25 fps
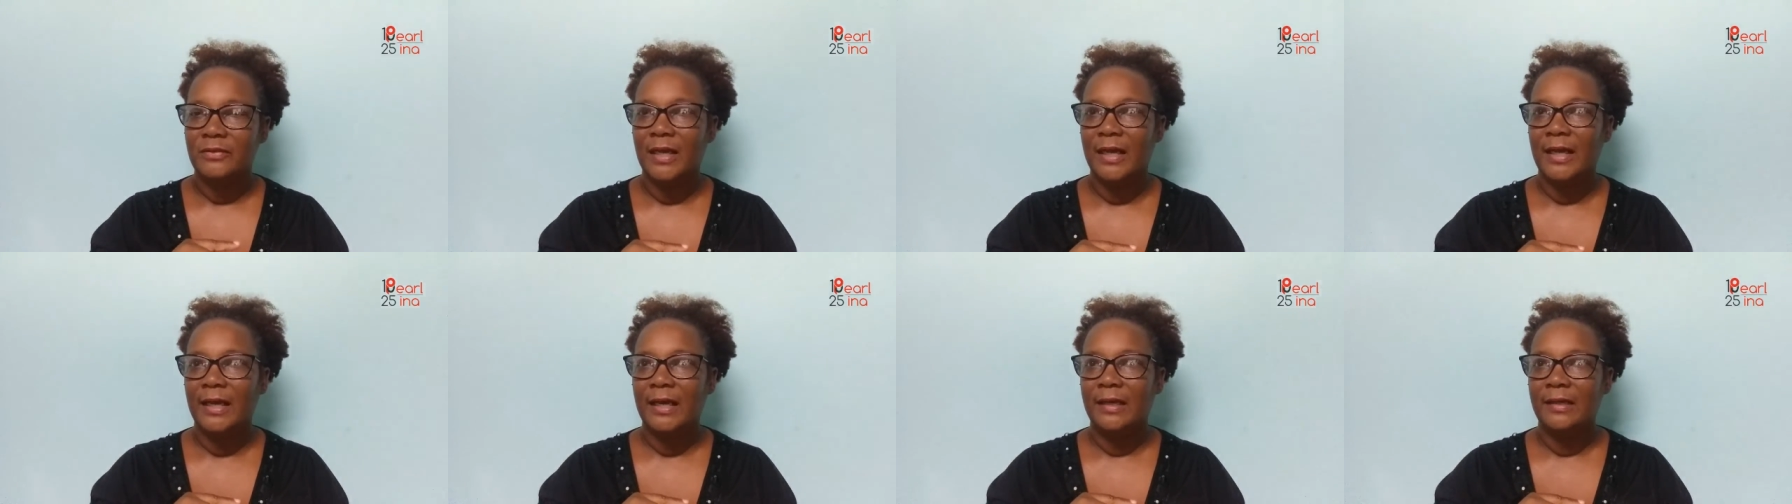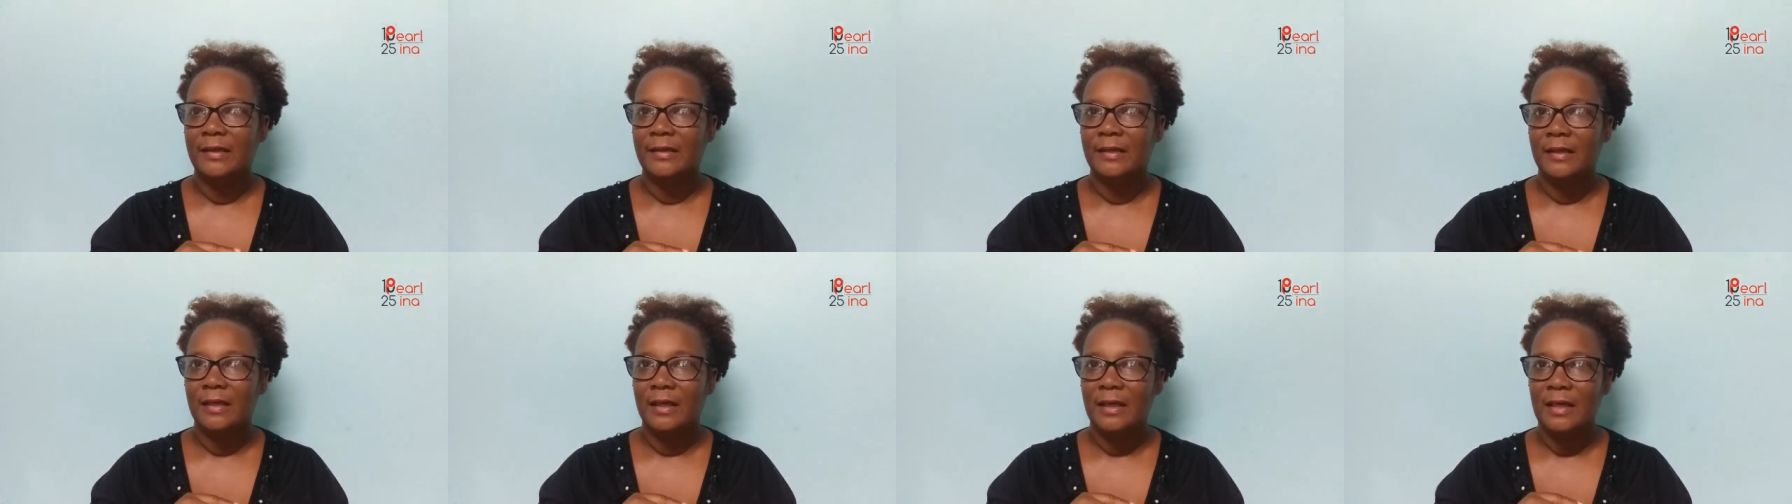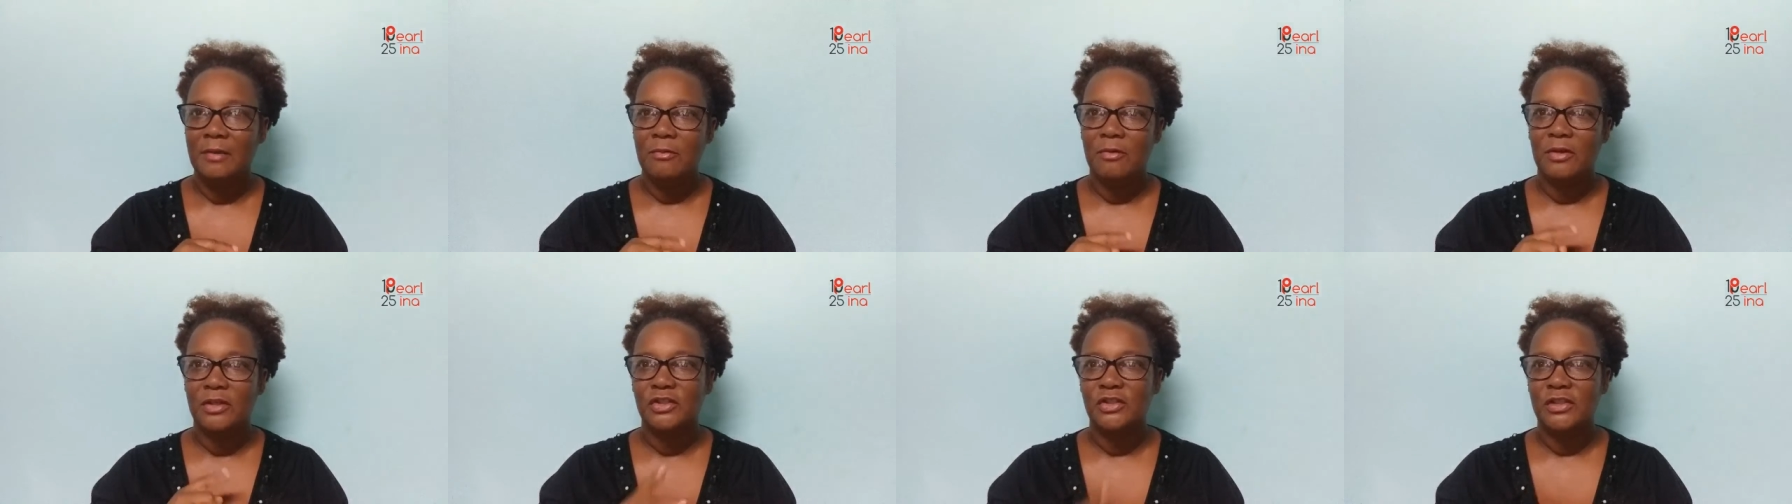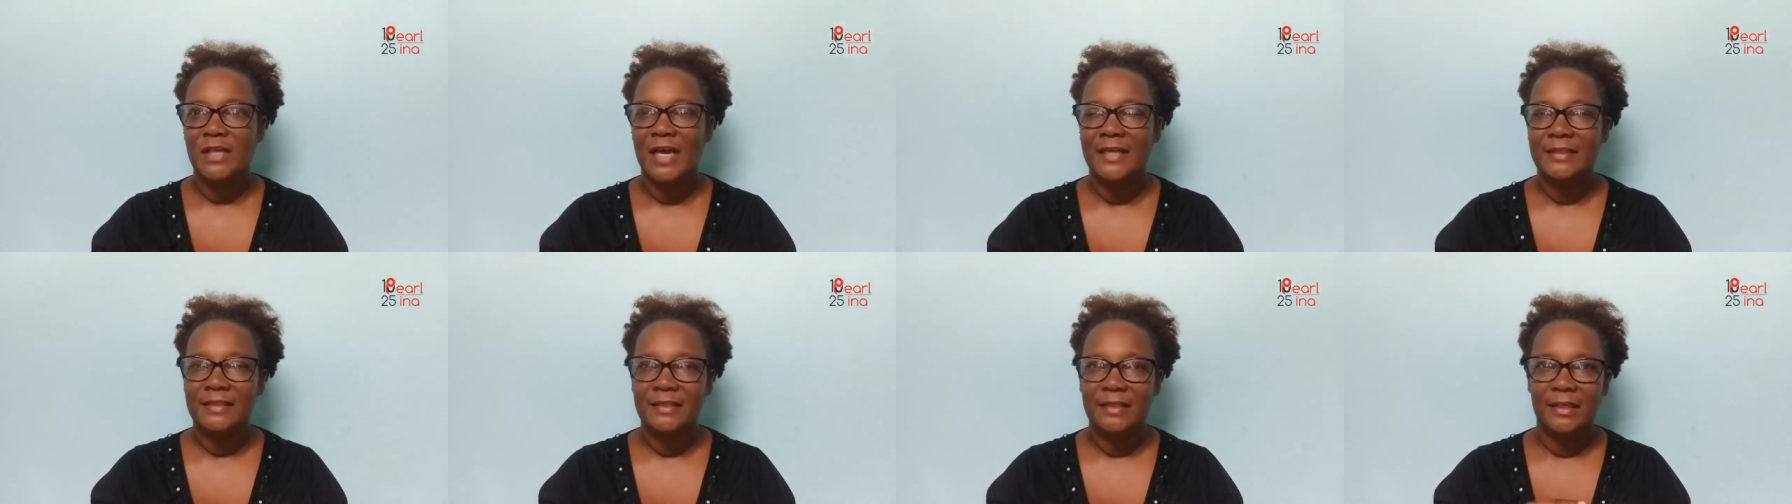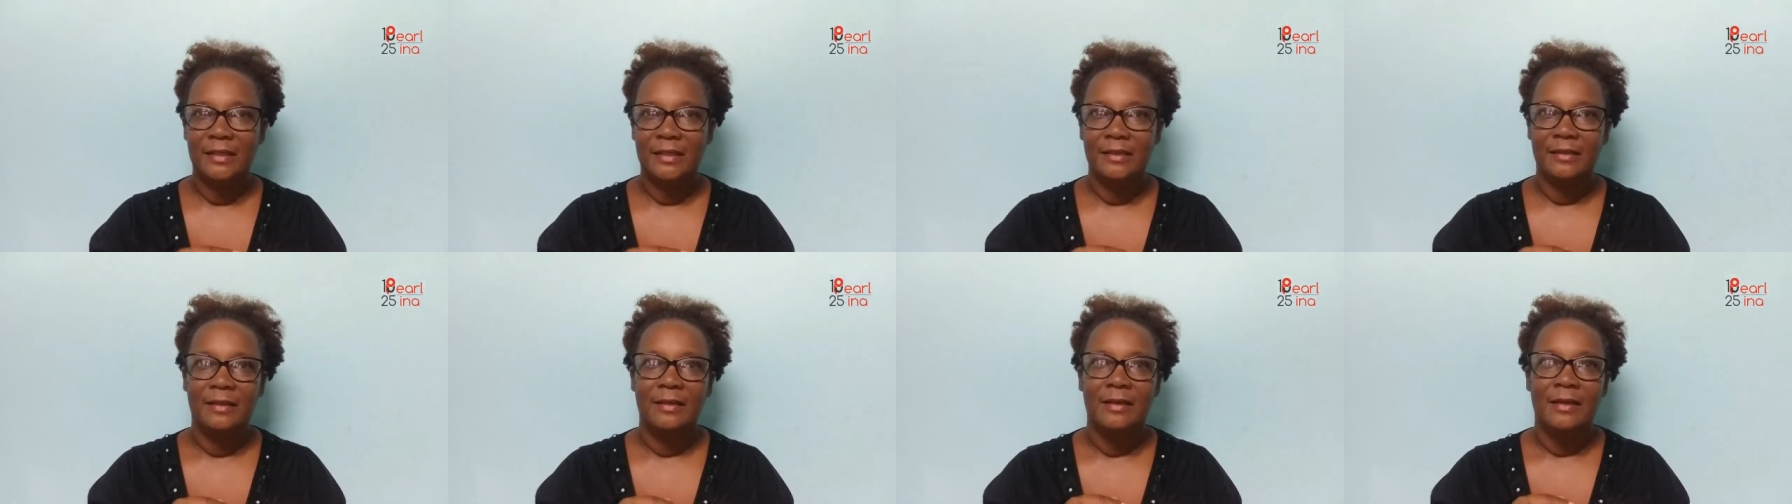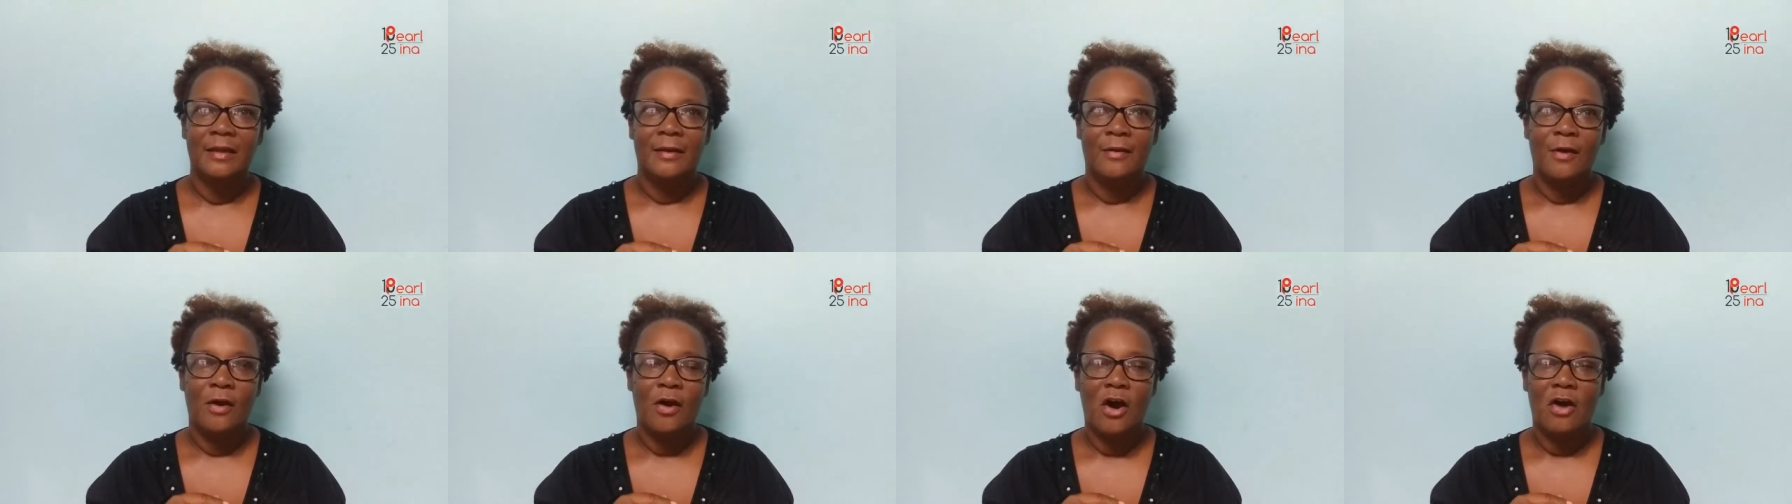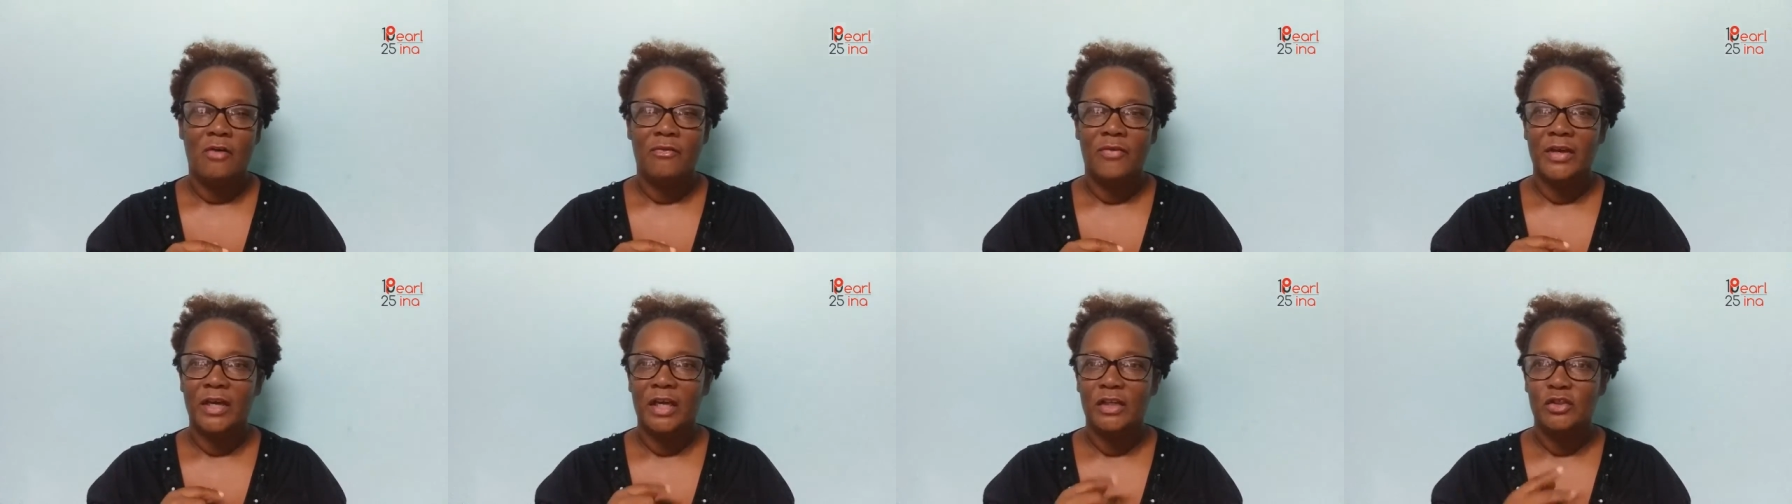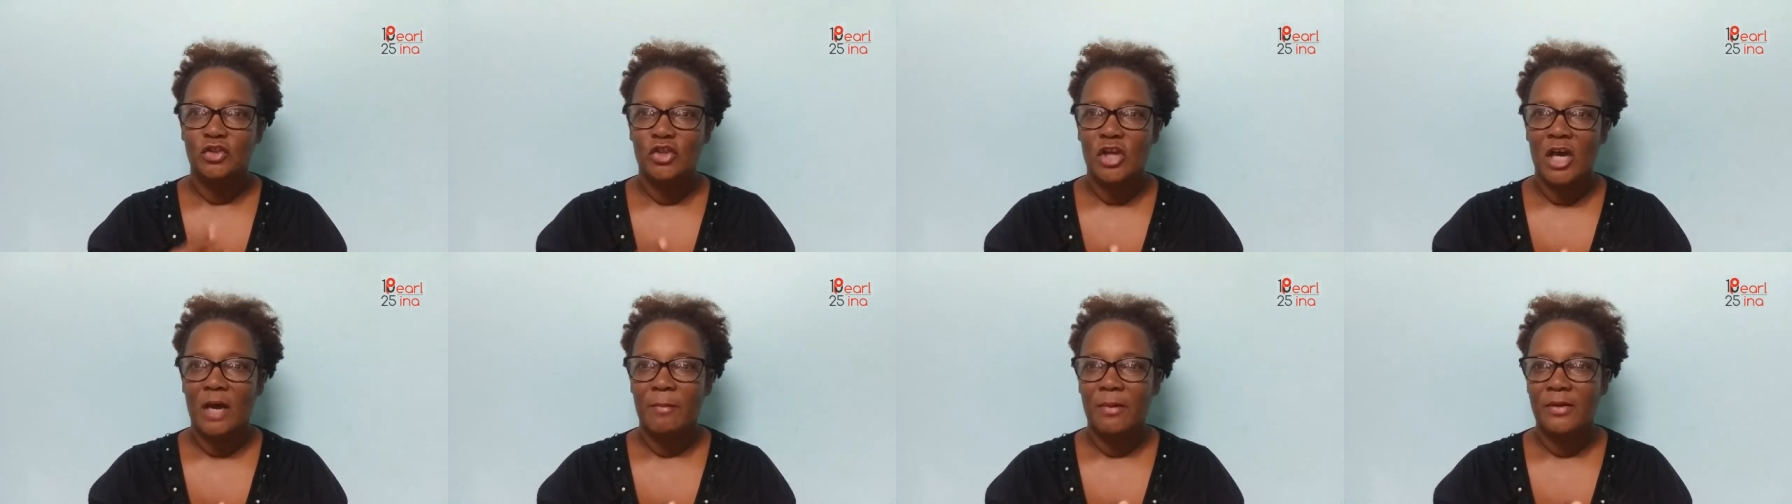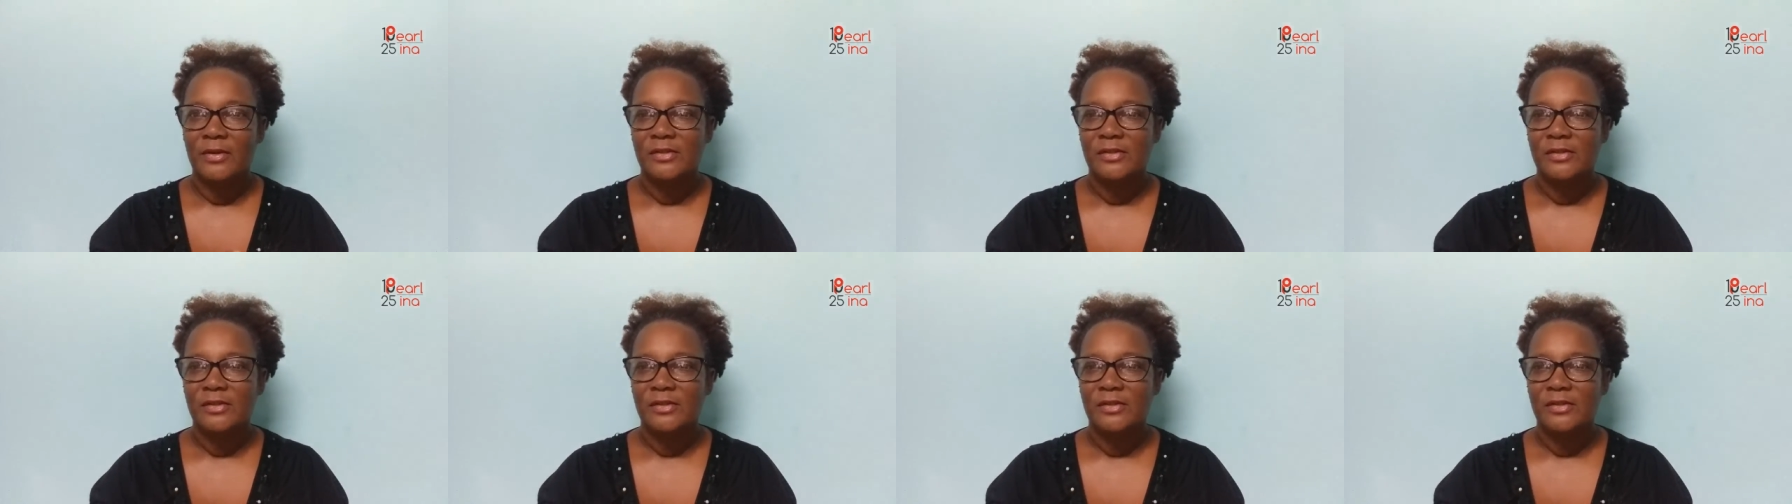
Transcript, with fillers: and he was chatting, offering a job.